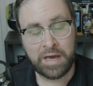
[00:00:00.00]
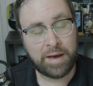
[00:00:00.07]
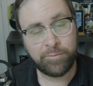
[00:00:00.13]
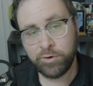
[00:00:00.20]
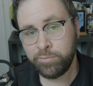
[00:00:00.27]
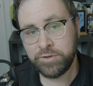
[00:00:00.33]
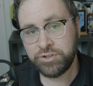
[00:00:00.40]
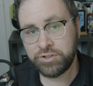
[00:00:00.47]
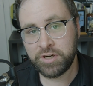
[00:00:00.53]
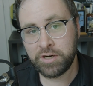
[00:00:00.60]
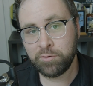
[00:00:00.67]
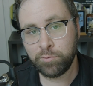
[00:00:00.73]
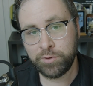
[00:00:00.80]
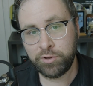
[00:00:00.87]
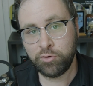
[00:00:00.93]
I'm going to be
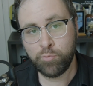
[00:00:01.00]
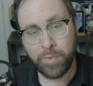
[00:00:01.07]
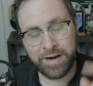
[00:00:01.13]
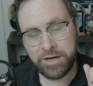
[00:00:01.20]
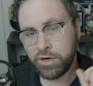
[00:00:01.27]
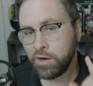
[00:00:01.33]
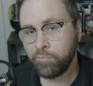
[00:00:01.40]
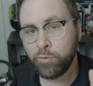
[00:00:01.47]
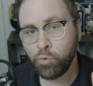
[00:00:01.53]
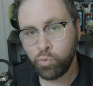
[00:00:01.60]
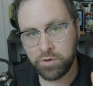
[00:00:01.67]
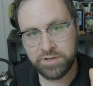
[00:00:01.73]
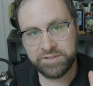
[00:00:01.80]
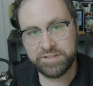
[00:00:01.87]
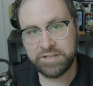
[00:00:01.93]
sharing with you my
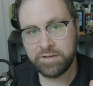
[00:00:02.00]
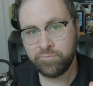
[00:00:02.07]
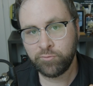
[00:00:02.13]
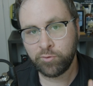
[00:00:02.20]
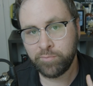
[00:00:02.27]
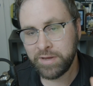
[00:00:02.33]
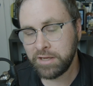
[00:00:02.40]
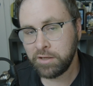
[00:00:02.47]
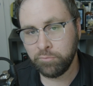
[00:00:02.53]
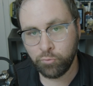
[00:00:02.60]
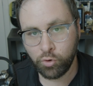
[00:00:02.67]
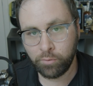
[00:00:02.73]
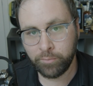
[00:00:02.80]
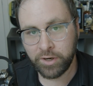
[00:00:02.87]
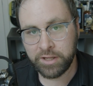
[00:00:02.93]
#1 tip for making
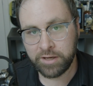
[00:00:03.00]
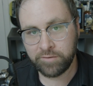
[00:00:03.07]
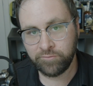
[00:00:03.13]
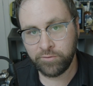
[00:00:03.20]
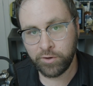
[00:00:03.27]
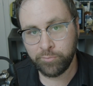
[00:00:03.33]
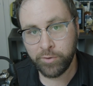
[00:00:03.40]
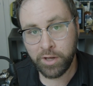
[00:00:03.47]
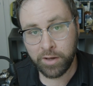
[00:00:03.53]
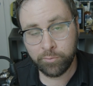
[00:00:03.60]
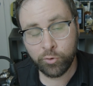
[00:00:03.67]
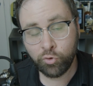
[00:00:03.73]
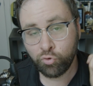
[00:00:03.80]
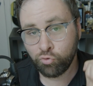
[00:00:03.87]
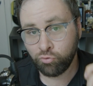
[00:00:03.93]
more money on
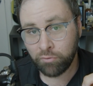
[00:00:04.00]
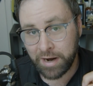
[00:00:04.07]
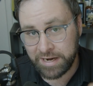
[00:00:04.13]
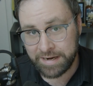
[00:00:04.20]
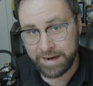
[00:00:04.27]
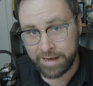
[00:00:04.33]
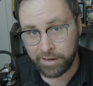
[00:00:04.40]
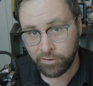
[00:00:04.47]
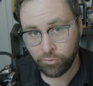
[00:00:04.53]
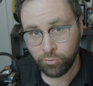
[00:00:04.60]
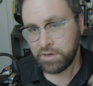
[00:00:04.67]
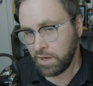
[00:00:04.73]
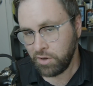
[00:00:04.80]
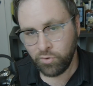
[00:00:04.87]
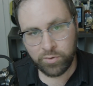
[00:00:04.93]
Filmhub right now.
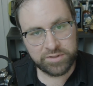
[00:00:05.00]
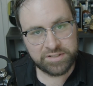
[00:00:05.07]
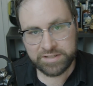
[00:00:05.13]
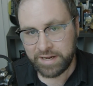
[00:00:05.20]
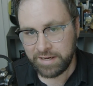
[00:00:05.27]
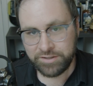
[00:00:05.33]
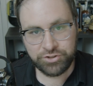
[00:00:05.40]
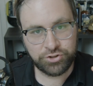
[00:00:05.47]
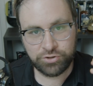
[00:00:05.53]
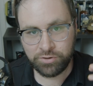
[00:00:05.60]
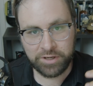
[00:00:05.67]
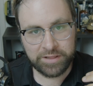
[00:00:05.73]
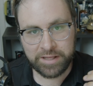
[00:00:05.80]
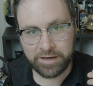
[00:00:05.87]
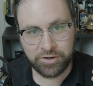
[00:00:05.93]
No, it's not
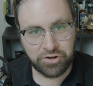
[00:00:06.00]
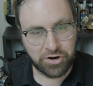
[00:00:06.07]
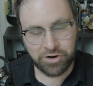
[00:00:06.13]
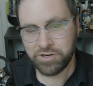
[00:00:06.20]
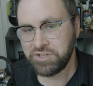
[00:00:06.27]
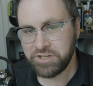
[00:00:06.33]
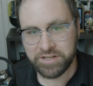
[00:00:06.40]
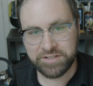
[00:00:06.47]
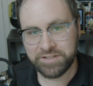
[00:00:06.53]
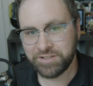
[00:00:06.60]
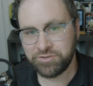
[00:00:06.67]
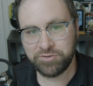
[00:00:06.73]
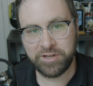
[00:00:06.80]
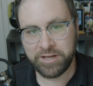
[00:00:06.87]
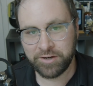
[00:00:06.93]
shooting that car chase that
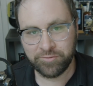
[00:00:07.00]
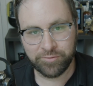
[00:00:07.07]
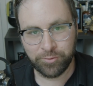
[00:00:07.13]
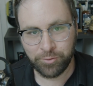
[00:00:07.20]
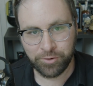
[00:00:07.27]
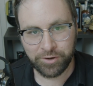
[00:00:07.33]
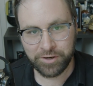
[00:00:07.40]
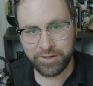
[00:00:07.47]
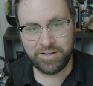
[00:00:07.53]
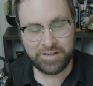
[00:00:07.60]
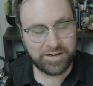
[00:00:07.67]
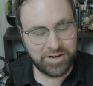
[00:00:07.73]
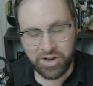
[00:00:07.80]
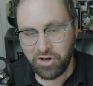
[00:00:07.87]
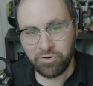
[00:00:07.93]
you can't afford.
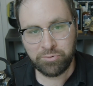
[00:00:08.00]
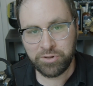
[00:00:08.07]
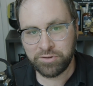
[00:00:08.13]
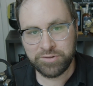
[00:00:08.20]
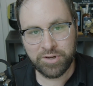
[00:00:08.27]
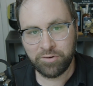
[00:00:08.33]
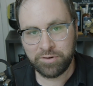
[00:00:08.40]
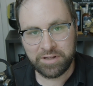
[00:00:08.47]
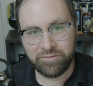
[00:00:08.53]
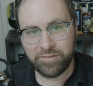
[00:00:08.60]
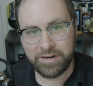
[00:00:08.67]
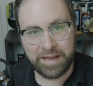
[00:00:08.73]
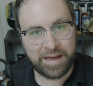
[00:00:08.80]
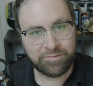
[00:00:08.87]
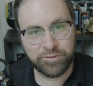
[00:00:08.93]
And no, you don't even
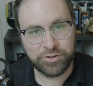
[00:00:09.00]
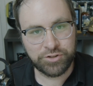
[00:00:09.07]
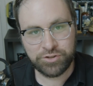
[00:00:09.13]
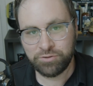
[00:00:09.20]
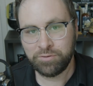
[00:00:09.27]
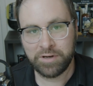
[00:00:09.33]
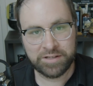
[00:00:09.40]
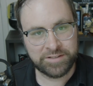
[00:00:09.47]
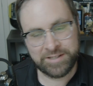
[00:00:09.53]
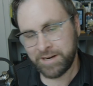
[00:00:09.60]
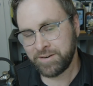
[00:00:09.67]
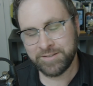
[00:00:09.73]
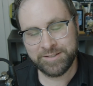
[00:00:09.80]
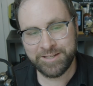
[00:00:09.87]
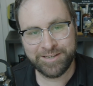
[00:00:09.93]
have to shoot a
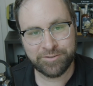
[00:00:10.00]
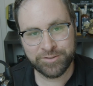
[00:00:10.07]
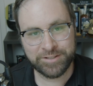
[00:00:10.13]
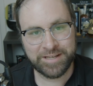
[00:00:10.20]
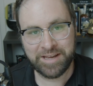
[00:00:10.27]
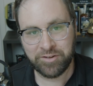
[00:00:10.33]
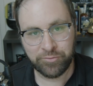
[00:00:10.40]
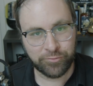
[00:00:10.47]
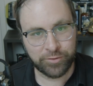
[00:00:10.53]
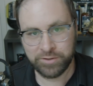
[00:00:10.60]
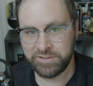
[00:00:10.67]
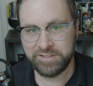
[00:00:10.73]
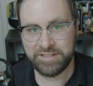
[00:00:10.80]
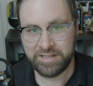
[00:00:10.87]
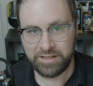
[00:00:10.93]
Tarantino-style
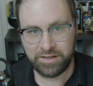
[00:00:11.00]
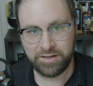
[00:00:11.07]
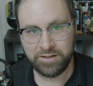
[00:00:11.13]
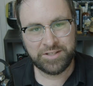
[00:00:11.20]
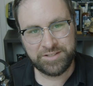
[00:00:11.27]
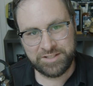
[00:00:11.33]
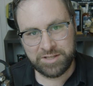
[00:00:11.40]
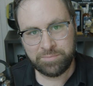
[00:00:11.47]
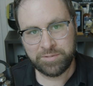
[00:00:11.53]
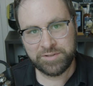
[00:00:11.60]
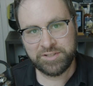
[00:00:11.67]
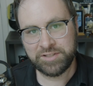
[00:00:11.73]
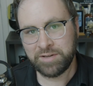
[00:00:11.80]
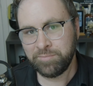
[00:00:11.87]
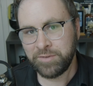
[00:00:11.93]
foot scene. This tip is
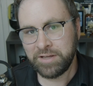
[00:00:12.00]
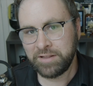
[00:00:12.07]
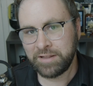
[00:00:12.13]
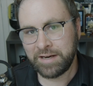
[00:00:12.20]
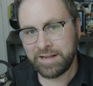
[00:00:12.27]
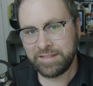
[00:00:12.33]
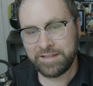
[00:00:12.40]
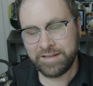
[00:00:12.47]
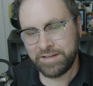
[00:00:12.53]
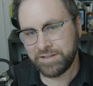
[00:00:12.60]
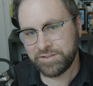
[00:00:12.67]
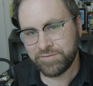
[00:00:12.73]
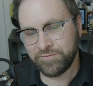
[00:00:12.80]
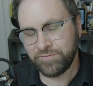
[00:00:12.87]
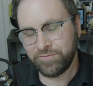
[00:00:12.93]
something that I think
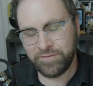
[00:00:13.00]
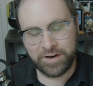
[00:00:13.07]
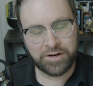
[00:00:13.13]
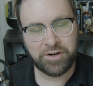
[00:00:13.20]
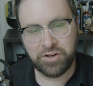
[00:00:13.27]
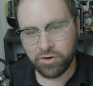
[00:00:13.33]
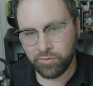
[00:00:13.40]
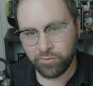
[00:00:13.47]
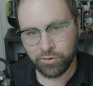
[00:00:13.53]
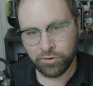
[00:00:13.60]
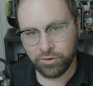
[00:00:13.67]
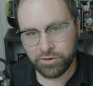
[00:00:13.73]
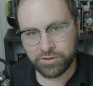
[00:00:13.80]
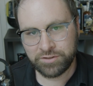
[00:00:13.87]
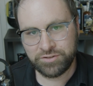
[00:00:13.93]
is very
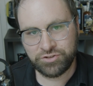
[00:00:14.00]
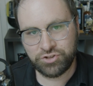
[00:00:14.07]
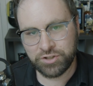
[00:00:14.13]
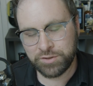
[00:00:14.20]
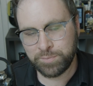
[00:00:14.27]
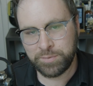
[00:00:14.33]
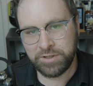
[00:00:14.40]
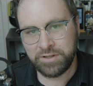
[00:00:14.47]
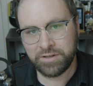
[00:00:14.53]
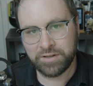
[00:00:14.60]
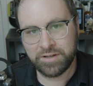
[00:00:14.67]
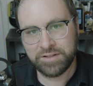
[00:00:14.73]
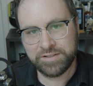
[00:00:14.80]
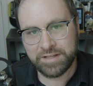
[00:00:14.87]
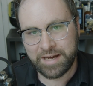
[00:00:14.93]
overlooked just
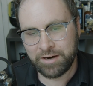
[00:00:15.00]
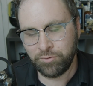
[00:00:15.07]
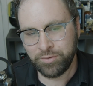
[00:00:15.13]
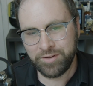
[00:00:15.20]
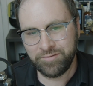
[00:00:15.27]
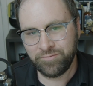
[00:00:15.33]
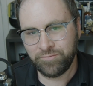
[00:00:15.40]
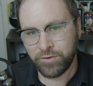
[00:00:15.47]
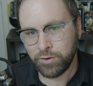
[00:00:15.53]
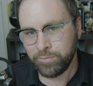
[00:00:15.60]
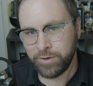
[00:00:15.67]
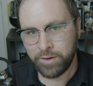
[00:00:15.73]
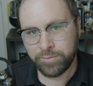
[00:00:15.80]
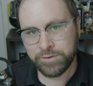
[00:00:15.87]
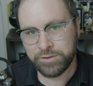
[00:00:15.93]
because I don't think
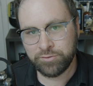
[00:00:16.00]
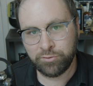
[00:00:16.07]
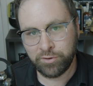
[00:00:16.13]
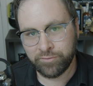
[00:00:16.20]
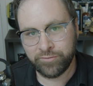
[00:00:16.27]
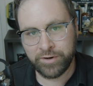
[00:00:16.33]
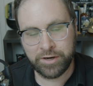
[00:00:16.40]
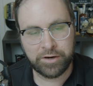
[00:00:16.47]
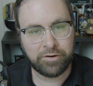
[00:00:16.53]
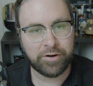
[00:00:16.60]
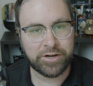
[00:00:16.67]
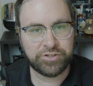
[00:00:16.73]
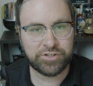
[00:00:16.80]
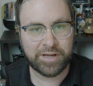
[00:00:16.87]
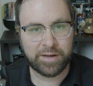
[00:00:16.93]
Filmhub is doing a very
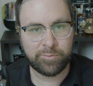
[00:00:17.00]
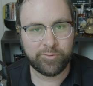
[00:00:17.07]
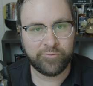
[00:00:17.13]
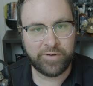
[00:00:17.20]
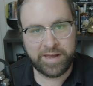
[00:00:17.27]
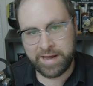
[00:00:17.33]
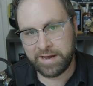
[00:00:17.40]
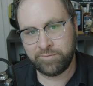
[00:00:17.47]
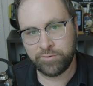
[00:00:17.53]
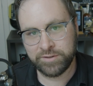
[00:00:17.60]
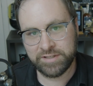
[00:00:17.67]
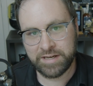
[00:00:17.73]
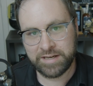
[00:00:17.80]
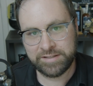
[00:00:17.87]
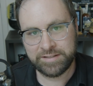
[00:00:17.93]
great job of
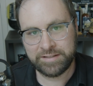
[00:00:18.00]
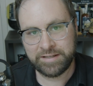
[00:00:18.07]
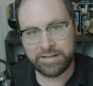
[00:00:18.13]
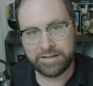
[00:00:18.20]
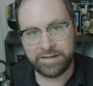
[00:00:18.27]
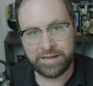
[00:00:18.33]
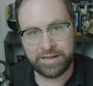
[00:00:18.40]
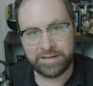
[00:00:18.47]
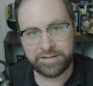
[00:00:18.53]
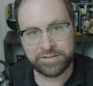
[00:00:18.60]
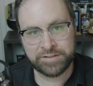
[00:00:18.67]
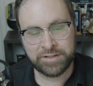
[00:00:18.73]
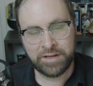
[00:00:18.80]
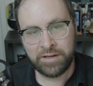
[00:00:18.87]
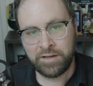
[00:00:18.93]
advertising it
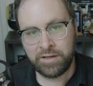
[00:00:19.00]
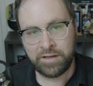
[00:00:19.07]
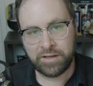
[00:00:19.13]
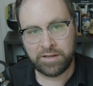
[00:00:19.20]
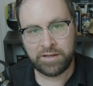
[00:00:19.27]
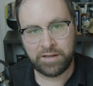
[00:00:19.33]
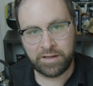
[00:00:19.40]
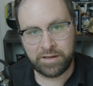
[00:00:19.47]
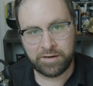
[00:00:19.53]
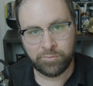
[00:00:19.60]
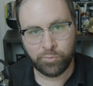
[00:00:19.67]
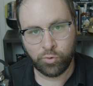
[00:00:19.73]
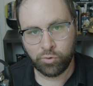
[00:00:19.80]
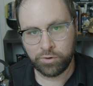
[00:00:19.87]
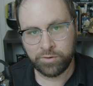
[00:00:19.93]
as an
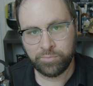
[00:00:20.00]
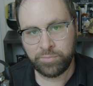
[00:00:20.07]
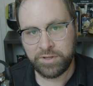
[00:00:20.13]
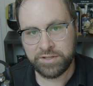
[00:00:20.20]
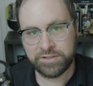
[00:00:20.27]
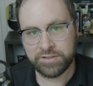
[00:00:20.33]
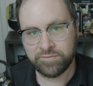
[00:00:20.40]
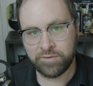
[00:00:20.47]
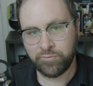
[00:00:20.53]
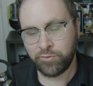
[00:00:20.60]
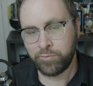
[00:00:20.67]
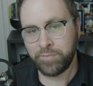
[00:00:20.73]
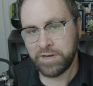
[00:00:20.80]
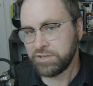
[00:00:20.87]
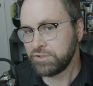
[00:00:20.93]
important piece of
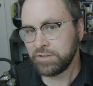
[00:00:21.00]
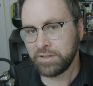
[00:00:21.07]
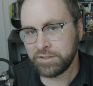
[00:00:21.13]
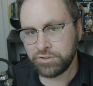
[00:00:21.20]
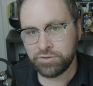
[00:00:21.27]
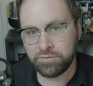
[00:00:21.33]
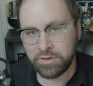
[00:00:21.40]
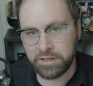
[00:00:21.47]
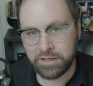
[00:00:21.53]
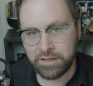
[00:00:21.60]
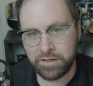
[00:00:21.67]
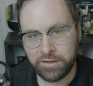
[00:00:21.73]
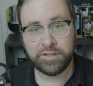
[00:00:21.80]
information that you need.